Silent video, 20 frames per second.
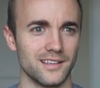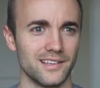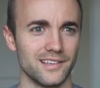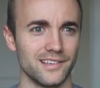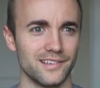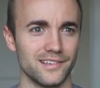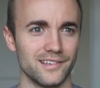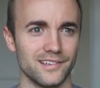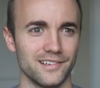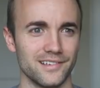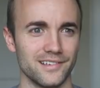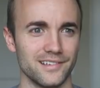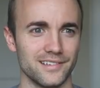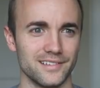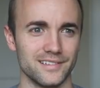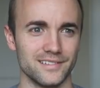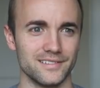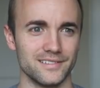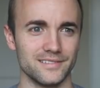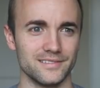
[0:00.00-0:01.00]

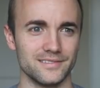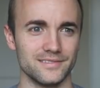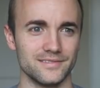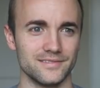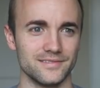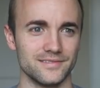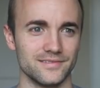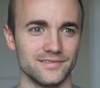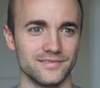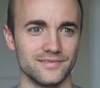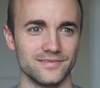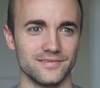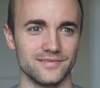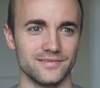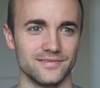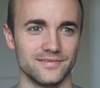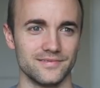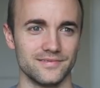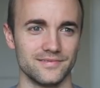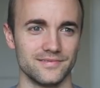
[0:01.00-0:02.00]

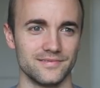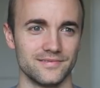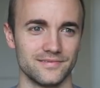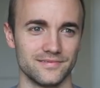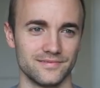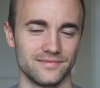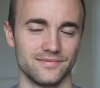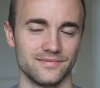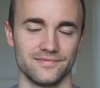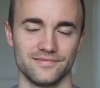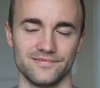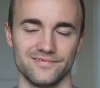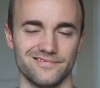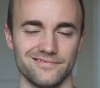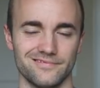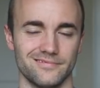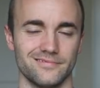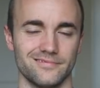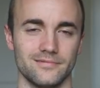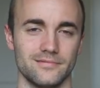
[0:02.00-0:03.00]

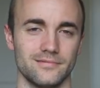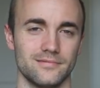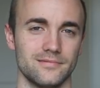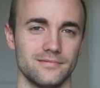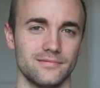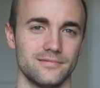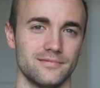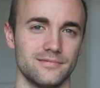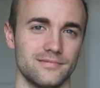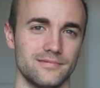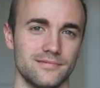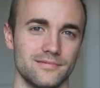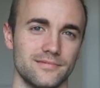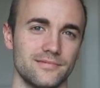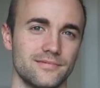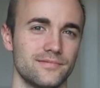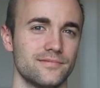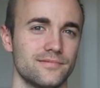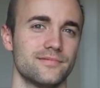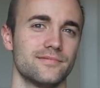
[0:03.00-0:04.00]

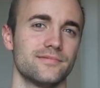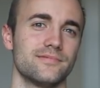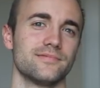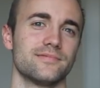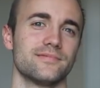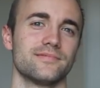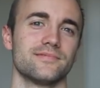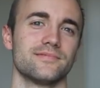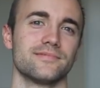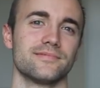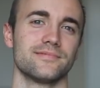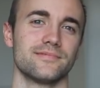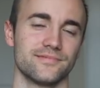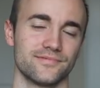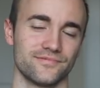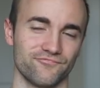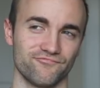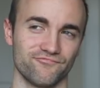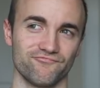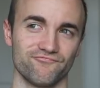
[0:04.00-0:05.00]

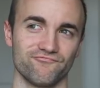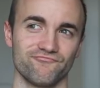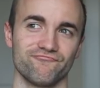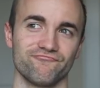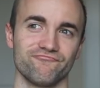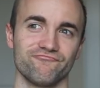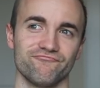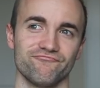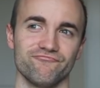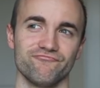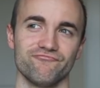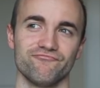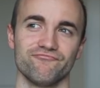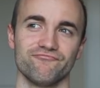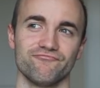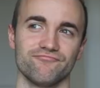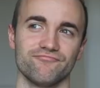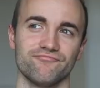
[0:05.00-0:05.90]
[no speech]